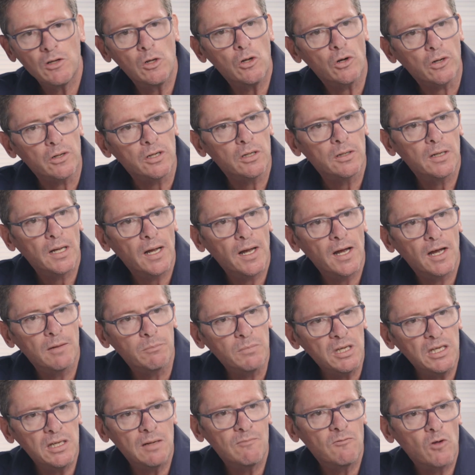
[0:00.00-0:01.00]
look,
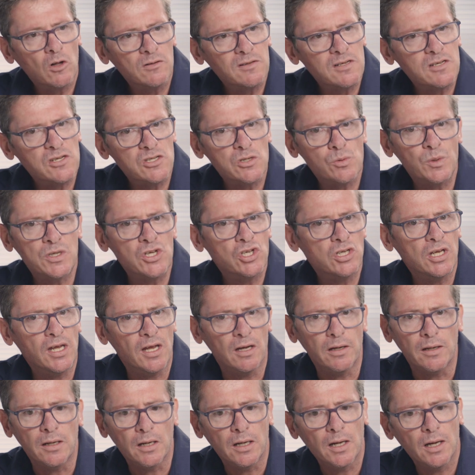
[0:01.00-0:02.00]
medium voltage
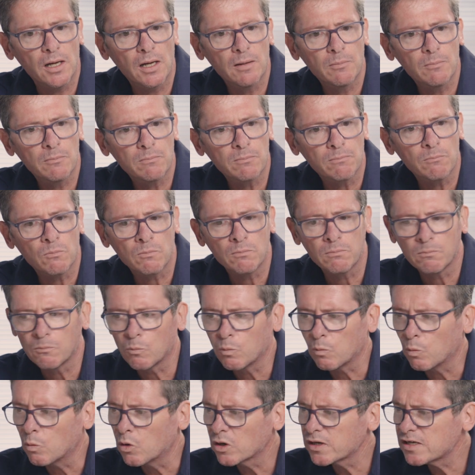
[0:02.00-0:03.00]
switchgear,
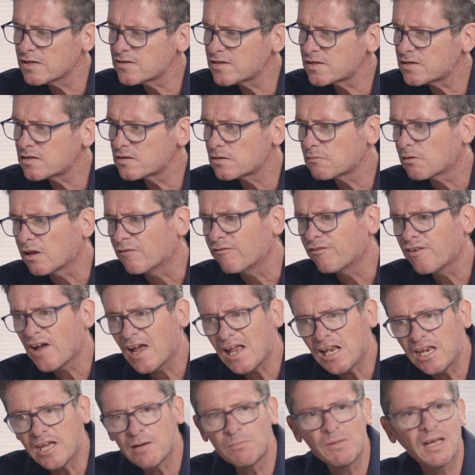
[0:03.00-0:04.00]
what is the
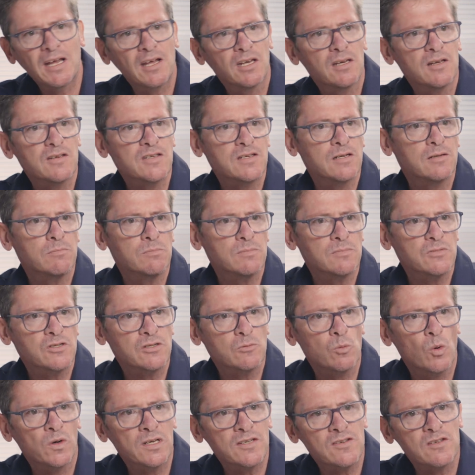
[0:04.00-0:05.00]
failure
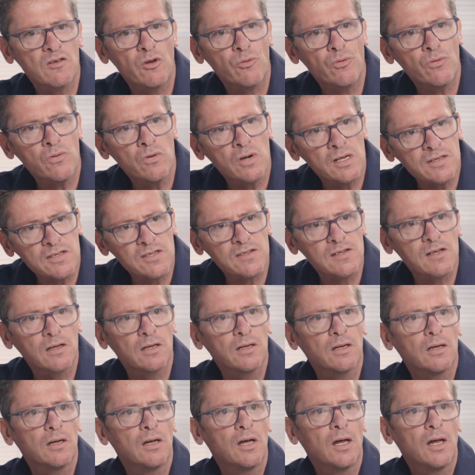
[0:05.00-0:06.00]
mechanisms? What is the risk?
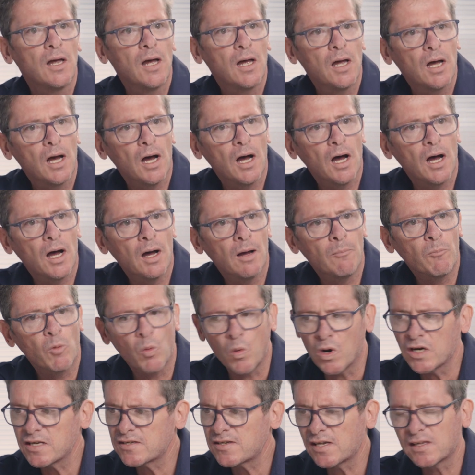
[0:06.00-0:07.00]

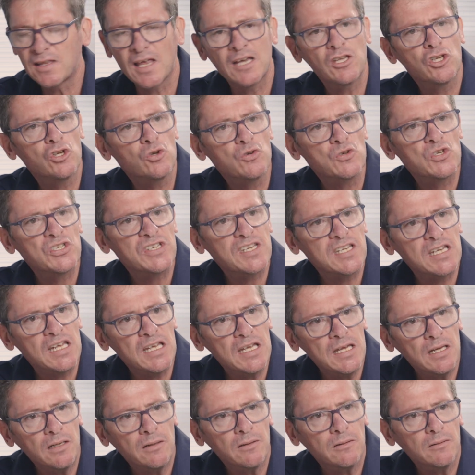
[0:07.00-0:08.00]
What is it that you
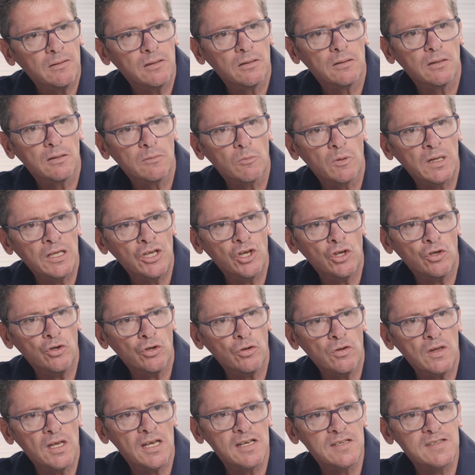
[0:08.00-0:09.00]
see when you
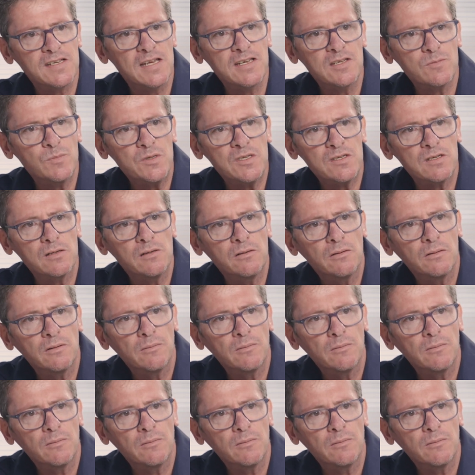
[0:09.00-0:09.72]
do the assessments?